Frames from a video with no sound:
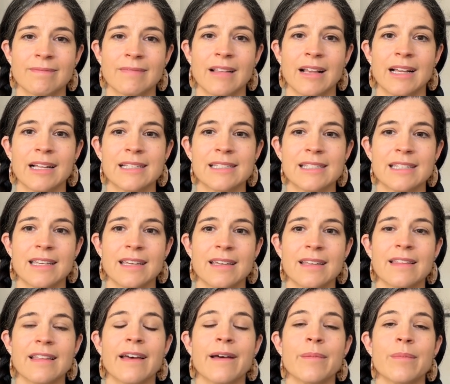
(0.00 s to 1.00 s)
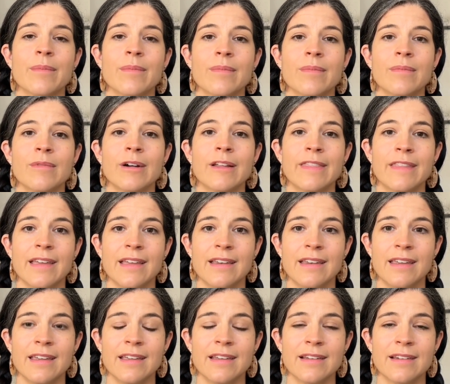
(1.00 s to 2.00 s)
Asking them what they
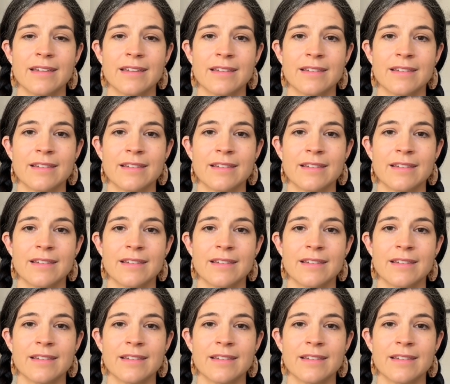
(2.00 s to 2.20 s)
need.